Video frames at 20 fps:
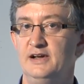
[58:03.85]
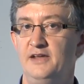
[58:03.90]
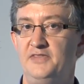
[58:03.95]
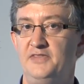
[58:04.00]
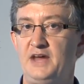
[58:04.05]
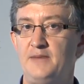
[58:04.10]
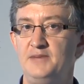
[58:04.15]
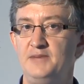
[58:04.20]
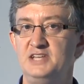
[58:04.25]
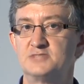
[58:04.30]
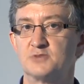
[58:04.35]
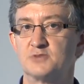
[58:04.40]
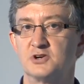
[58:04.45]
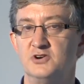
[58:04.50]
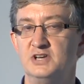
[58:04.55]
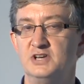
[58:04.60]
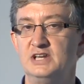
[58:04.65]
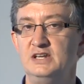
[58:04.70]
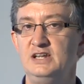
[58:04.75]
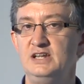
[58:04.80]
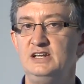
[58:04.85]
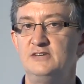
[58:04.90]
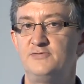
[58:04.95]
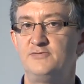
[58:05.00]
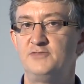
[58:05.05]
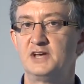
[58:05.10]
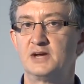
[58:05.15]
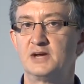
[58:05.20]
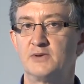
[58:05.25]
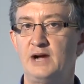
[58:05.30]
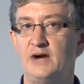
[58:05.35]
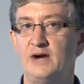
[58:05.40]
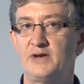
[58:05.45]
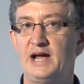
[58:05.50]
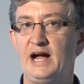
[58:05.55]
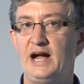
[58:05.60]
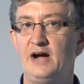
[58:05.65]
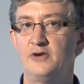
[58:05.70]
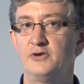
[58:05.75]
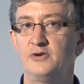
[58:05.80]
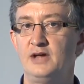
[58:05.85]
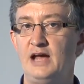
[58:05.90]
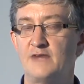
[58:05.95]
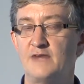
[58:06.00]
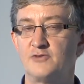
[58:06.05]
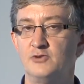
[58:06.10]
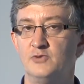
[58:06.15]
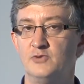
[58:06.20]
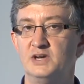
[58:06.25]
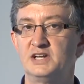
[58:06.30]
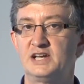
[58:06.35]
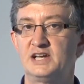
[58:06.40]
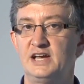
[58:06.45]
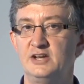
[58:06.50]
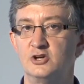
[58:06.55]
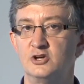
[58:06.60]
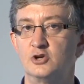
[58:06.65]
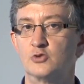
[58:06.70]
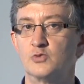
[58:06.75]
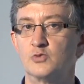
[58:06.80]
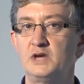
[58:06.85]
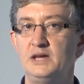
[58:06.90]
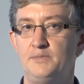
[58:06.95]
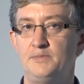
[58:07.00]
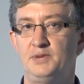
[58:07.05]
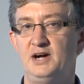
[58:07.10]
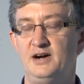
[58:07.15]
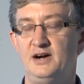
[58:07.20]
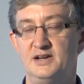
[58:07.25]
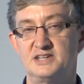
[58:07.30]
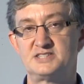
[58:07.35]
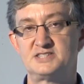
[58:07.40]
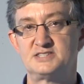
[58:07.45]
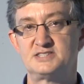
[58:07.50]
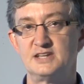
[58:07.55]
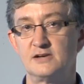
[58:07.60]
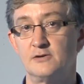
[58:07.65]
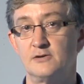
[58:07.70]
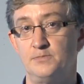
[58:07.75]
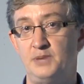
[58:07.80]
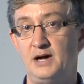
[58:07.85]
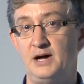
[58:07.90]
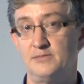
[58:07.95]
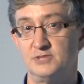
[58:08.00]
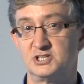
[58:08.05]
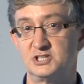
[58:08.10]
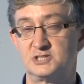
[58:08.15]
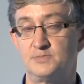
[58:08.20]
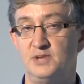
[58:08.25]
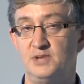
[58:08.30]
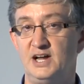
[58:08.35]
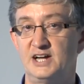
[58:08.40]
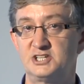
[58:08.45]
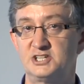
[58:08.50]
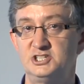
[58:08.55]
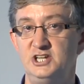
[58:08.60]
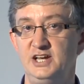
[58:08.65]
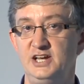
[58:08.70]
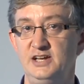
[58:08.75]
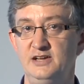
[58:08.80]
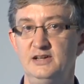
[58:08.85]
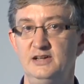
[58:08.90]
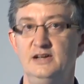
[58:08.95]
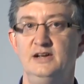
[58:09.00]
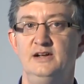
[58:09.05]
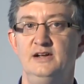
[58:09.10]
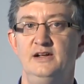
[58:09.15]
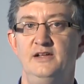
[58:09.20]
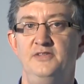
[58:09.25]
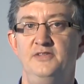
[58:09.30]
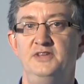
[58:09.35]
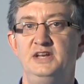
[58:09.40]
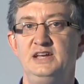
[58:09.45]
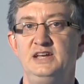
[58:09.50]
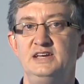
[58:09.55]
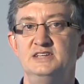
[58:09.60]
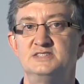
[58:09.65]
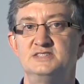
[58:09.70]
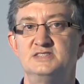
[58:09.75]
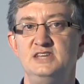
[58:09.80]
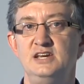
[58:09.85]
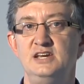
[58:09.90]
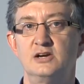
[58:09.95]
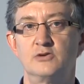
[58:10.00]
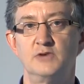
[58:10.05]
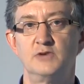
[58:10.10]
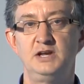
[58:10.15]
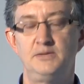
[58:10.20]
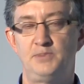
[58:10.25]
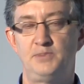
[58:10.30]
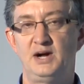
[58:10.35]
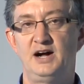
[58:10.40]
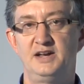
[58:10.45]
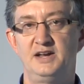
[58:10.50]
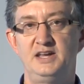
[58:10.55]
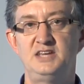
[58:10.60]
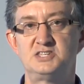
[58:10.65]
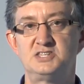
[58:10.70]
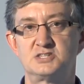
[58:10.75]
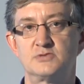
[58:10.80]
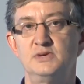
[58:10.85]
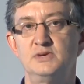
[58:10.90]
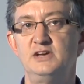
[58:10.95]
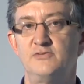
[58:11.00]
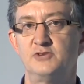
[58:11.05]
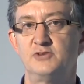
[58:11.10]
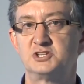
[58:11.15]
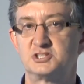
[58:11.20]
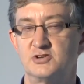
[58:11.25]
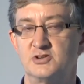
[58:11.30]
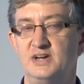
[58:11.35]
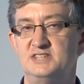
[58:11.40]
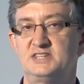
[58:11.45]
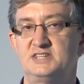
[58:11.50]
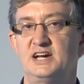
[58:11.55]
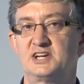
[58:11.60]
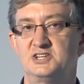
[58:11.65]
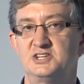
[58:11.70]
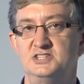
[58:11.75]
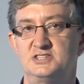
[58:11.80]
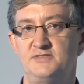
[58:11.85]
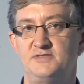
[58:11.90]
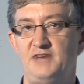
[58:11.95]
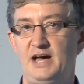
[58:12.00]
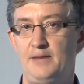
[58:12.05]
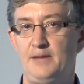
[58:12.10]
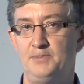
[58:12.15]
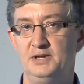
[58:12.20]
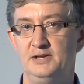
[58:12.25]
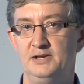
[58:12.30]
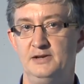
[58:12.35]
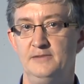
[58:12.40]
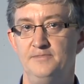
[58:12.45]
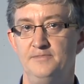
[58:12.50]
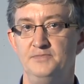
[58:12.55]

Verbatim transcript: That means we're going to need to figure out how everyone can agree upon a single published blockchain that is the agreed upon history of which transactions have happened.